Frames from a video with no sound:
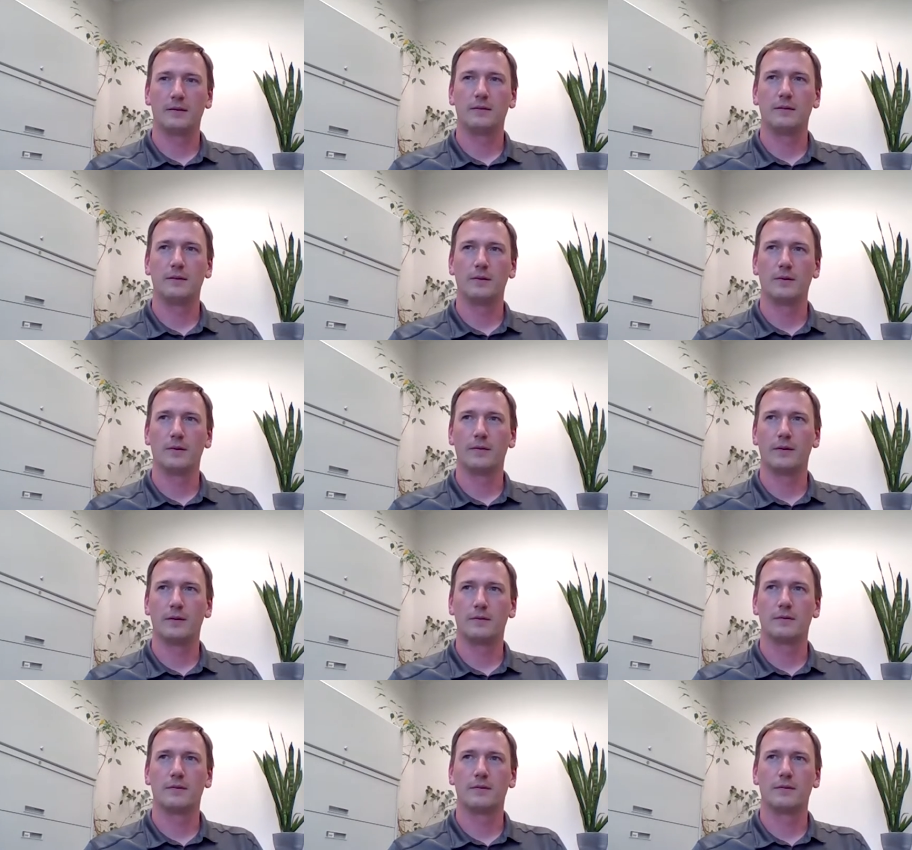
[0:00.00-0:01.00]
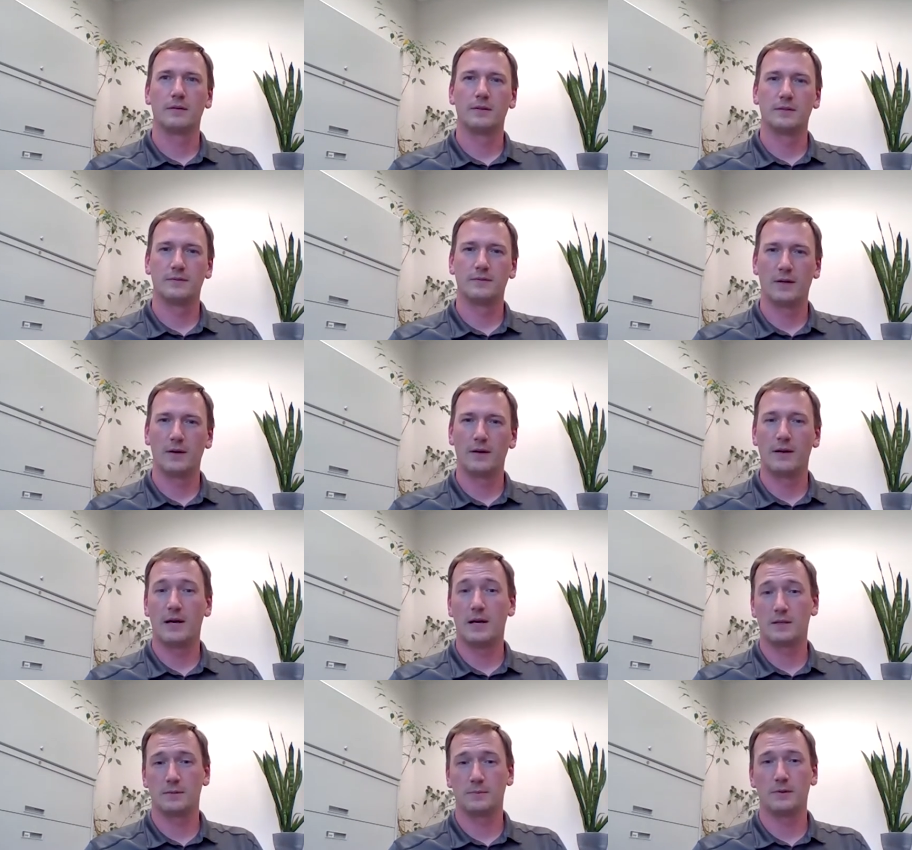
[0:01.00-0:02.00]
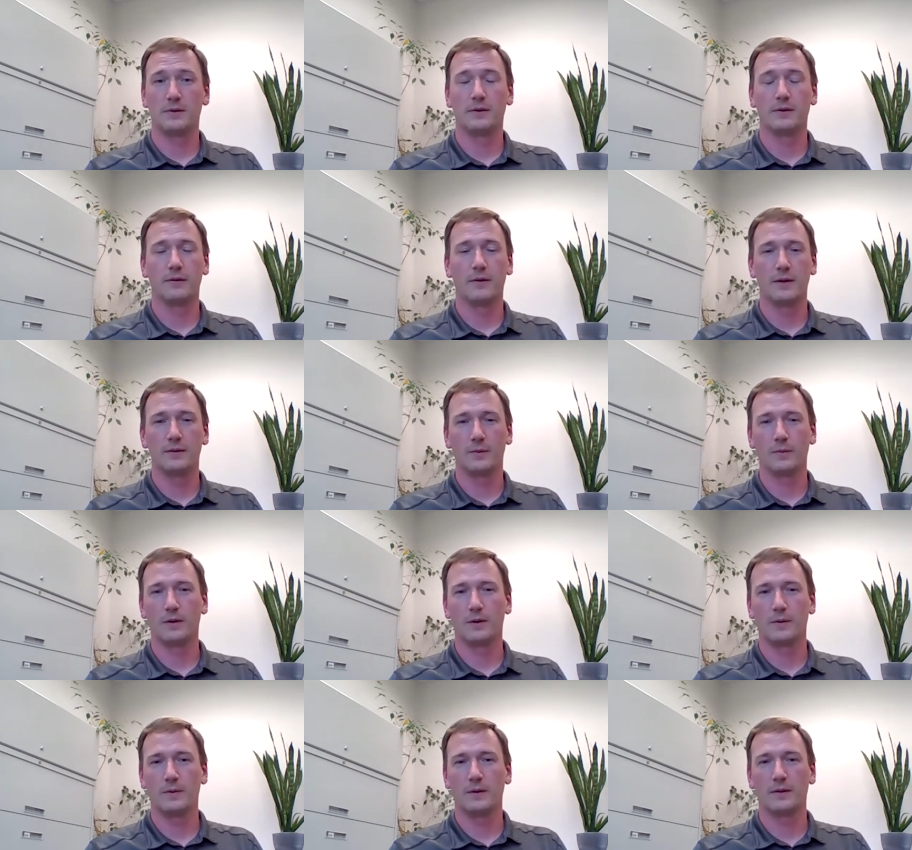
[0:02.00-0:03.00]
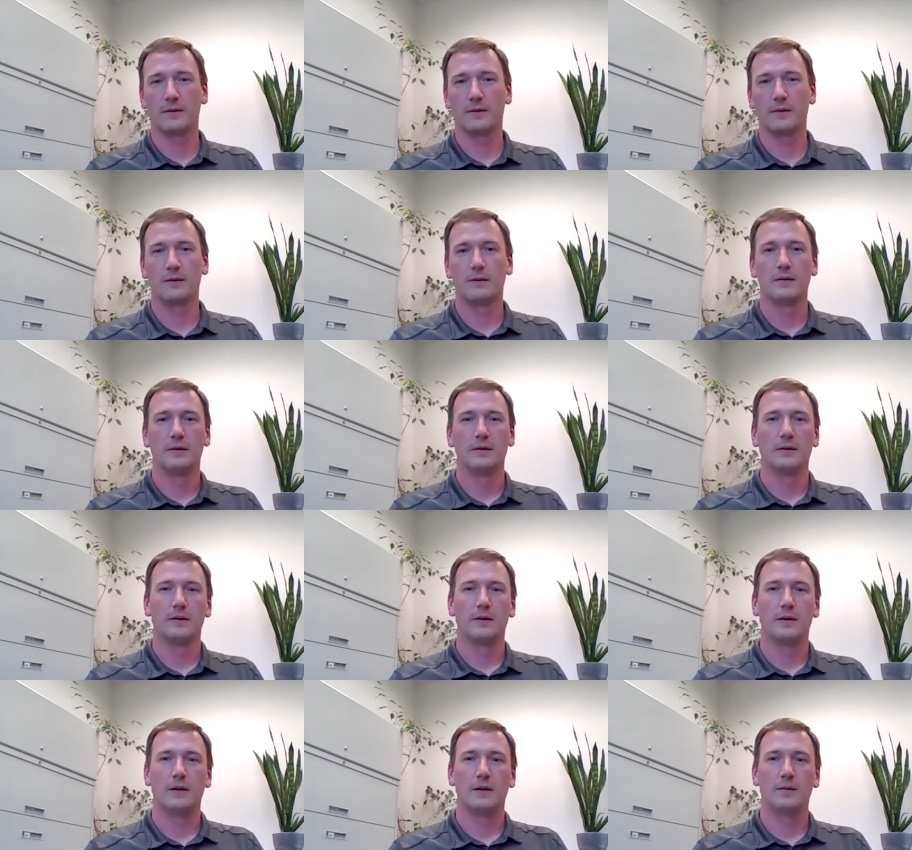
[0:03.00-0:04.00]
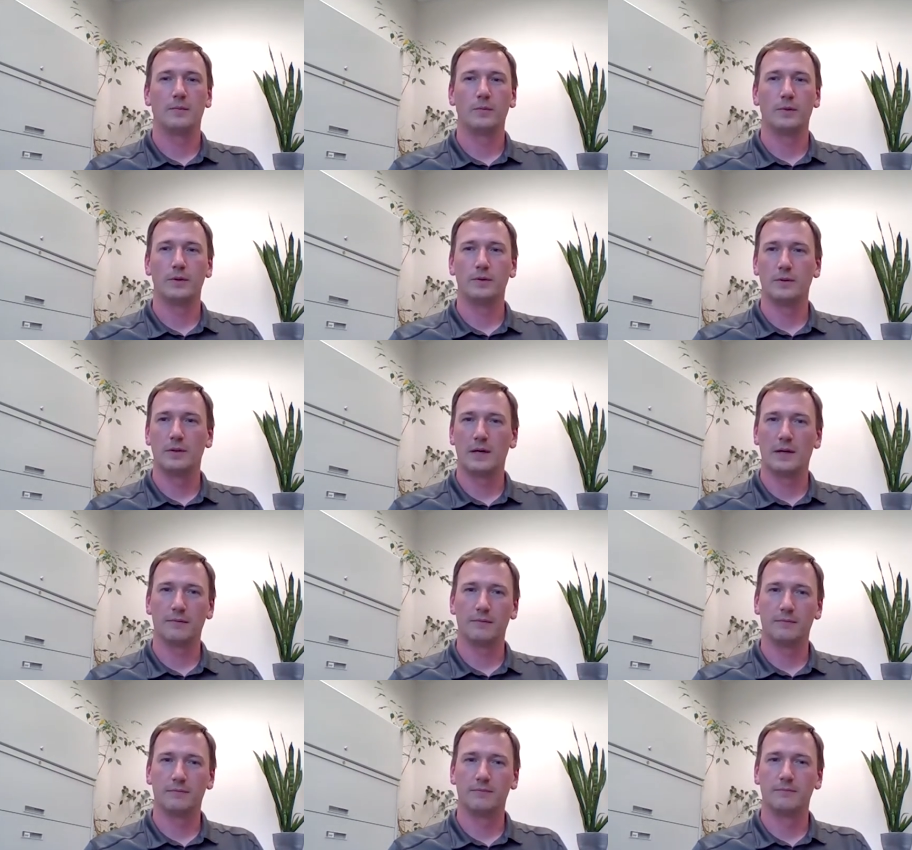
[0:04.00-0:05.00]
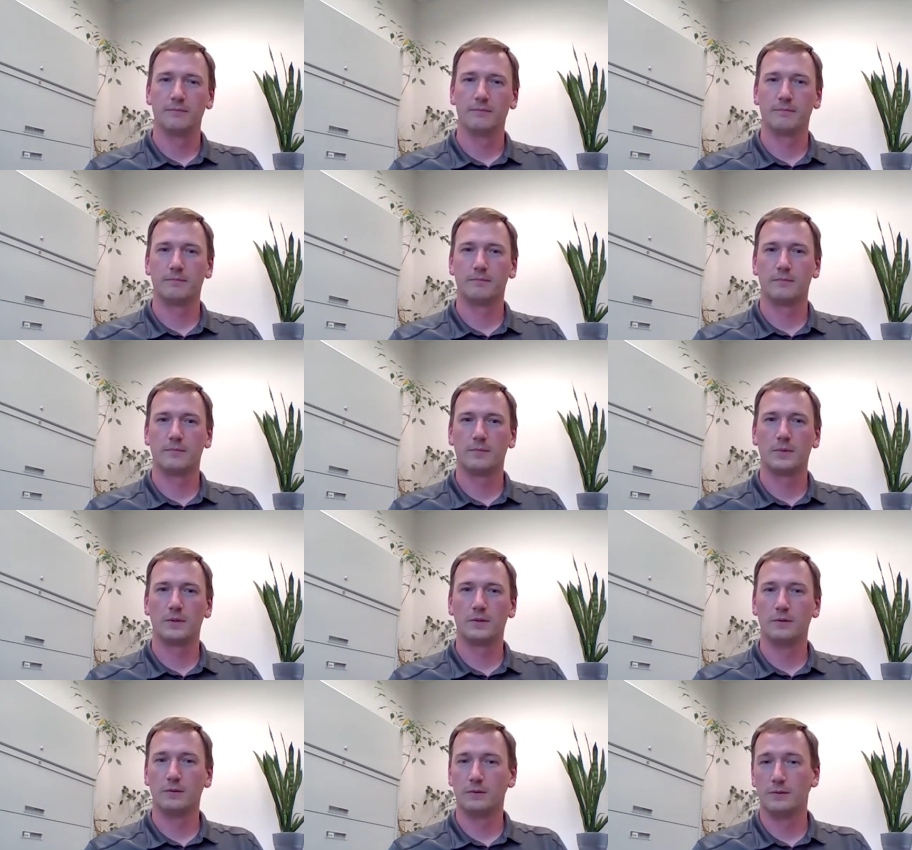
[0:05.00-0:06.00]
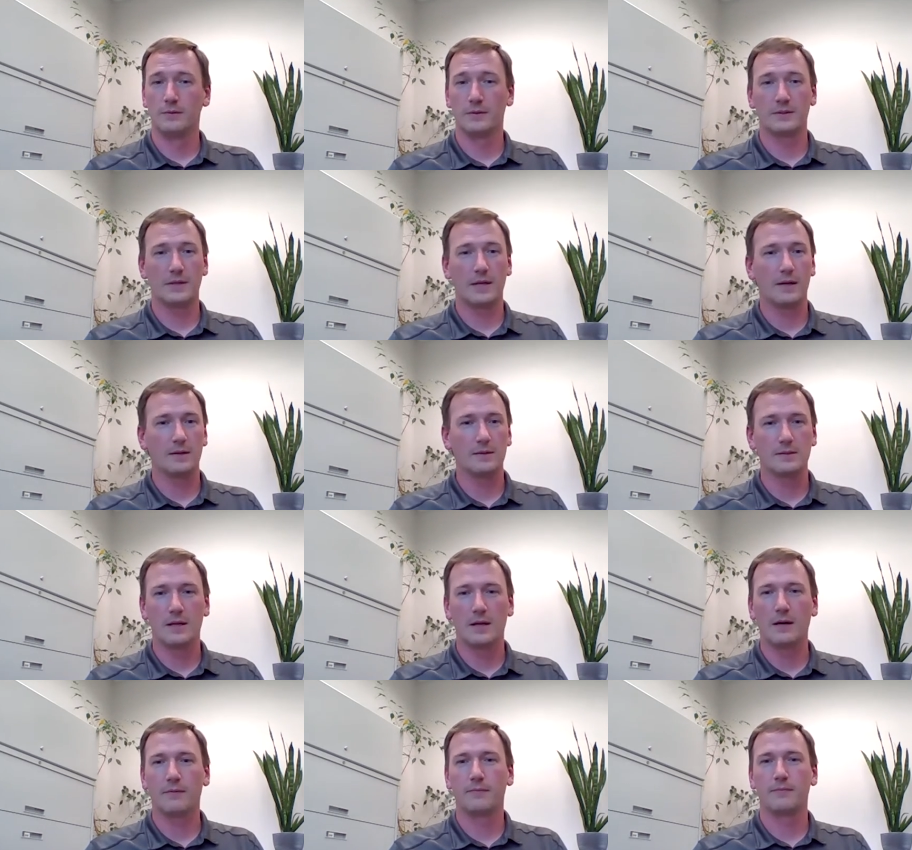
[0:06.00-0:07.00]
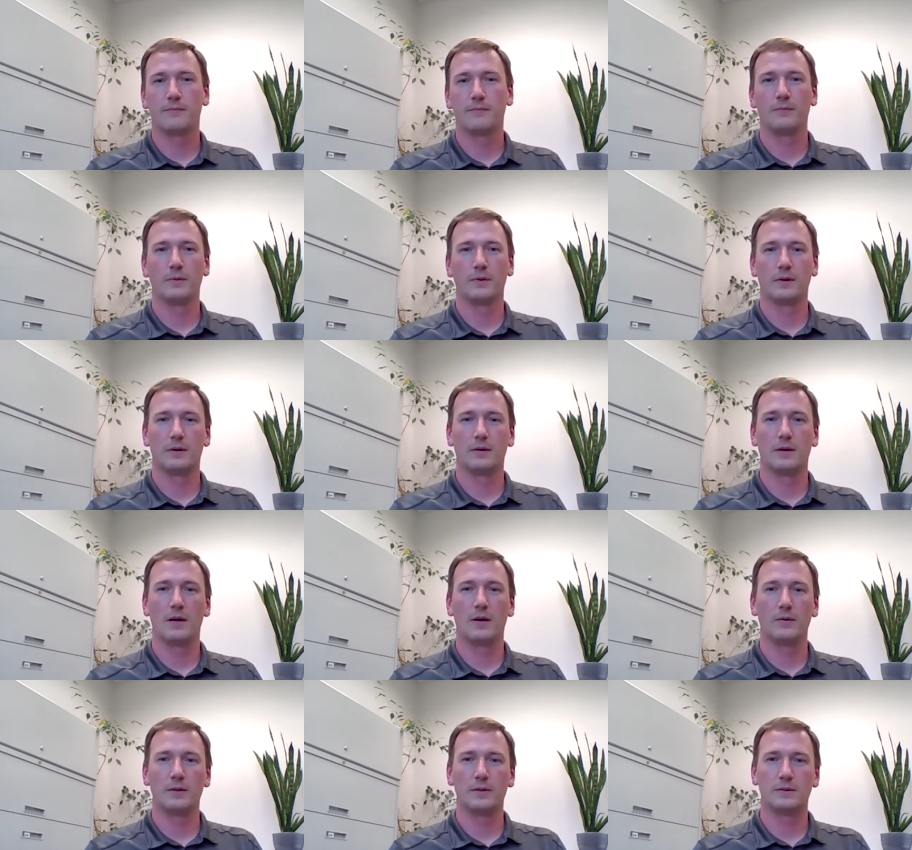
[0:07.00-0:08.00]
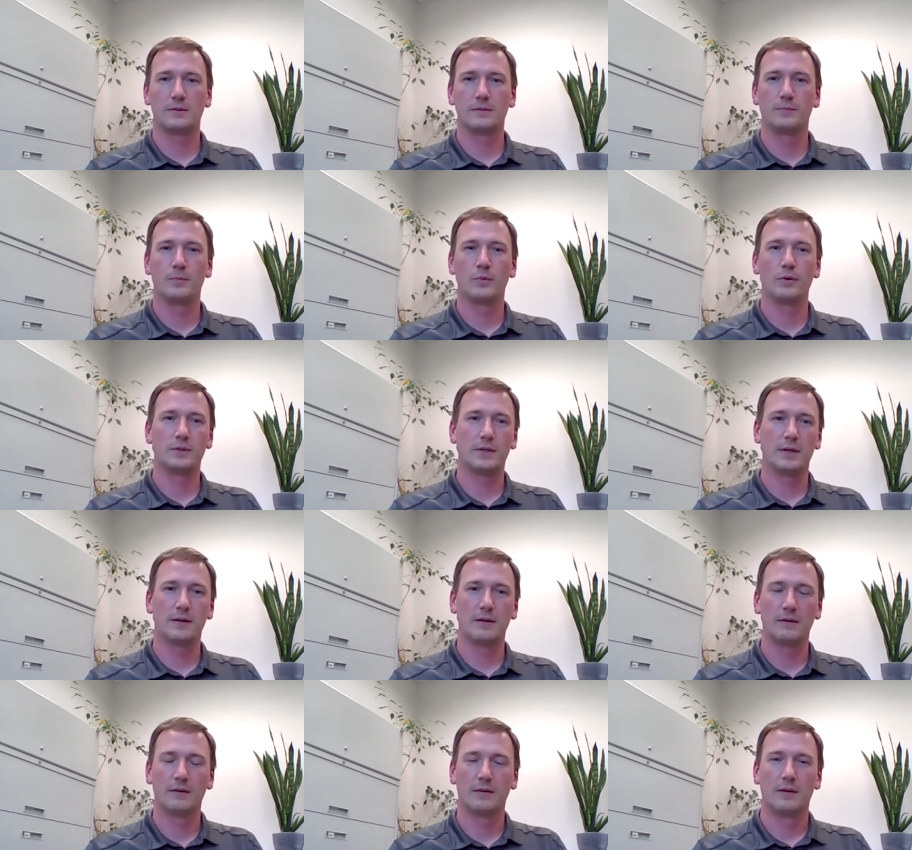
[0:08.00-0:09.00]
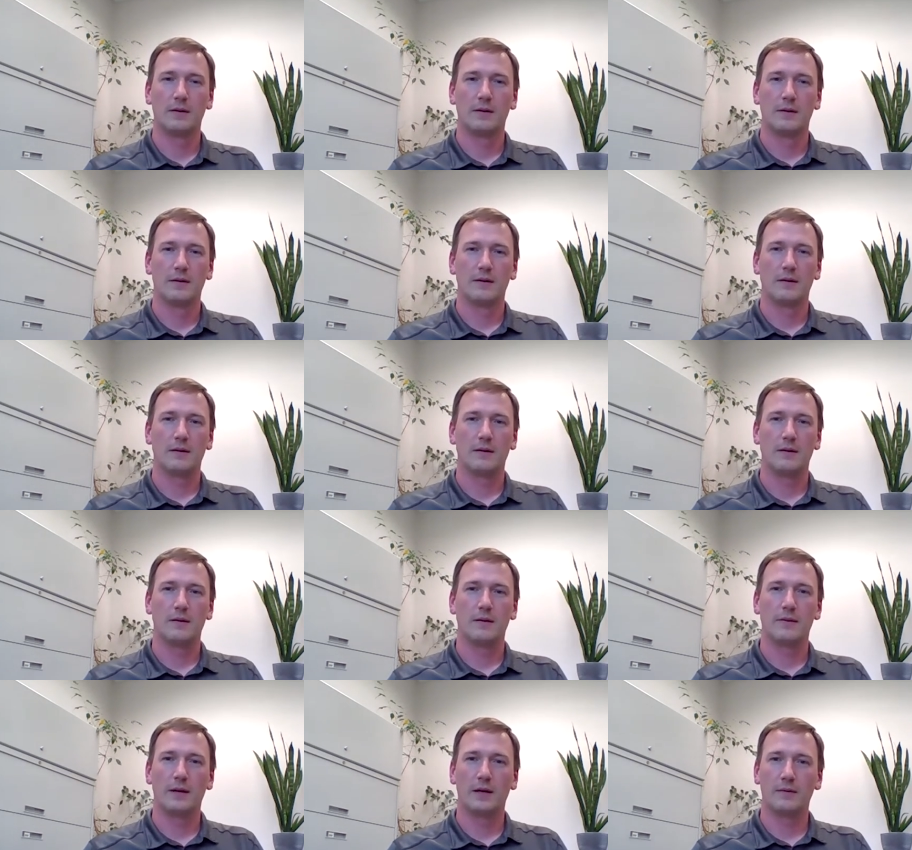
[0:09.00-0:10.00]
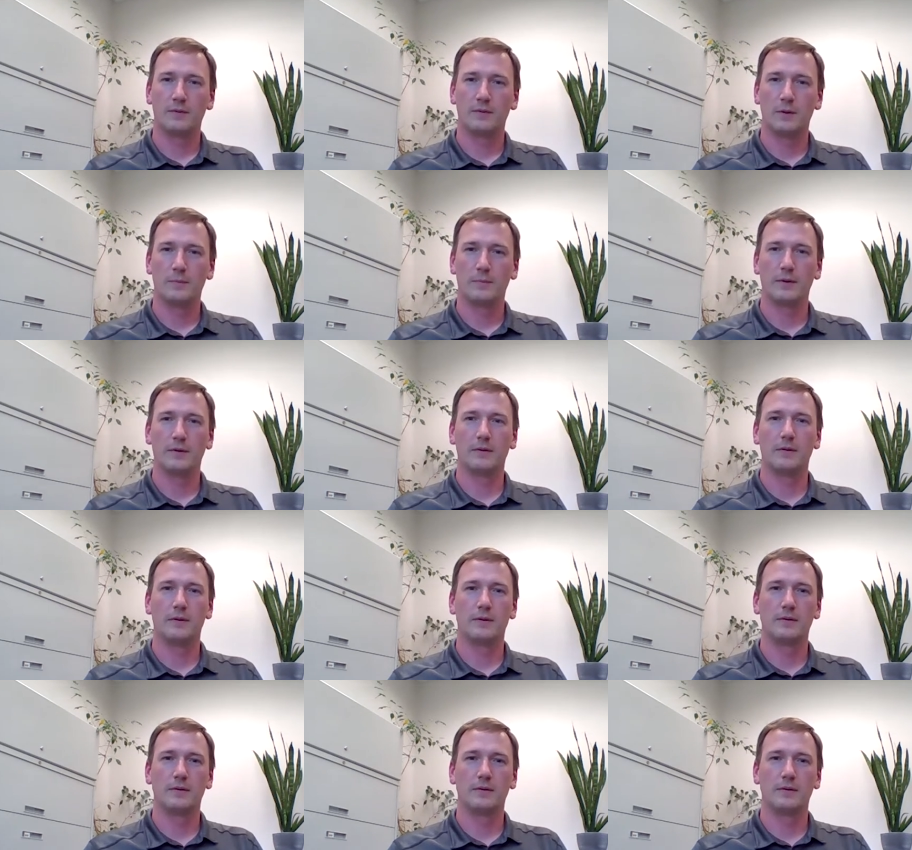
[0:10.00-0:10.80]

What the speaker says: that is very knowledgeable and great to work with. We do a lot of cool, new, exciting stuff. We're always pushing the envelope and